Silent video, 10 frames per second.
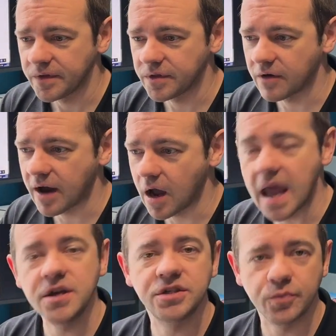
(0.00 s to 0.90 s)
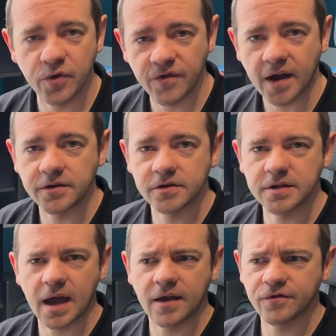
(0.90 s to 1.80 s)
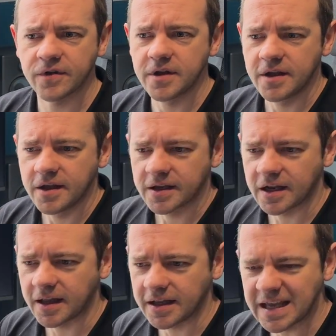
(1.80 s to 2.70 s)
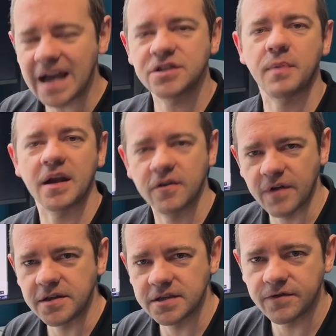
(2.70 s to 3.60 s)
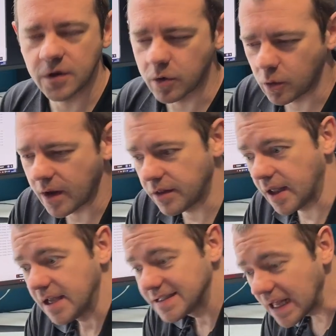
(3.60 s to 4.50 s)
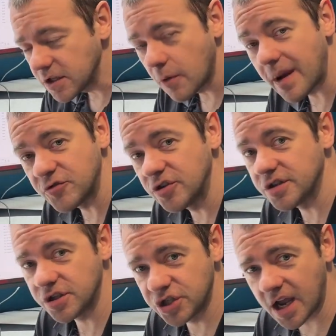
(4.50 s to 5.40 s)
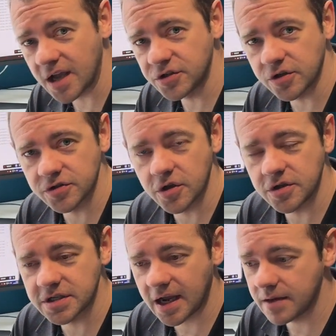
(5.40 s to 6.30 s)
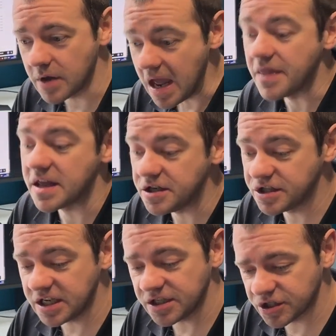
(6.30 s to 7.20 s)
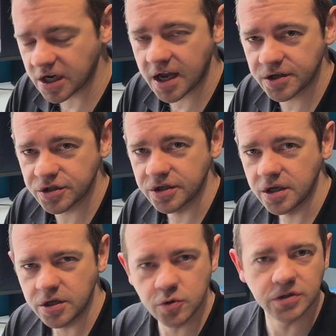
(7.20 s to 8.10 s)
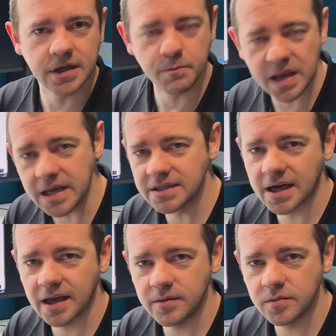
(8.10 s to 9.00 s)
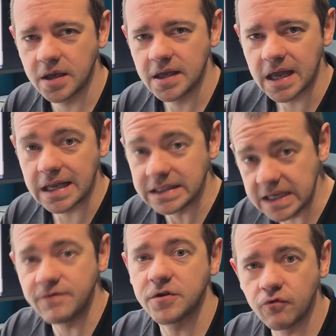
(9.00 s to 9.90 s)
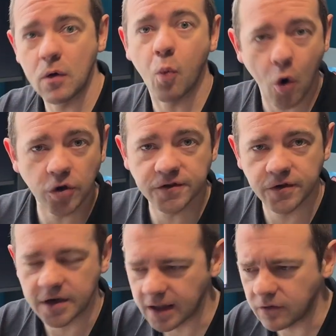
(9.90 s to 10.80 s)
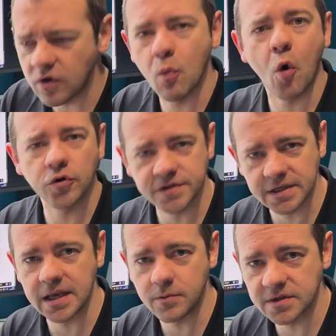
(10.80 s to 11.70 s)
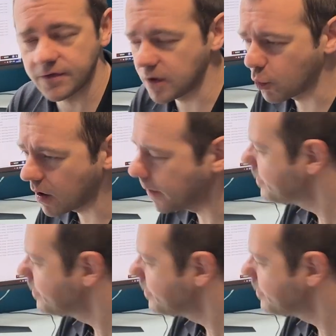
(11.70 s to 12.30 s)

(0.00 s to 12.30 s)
There are energy providers that have kind of like cashback events, if you will, where they tell your battery to charge at a certain time and then discharge, usually at peak time, and give you rewards for it, like reward schemes, if you will.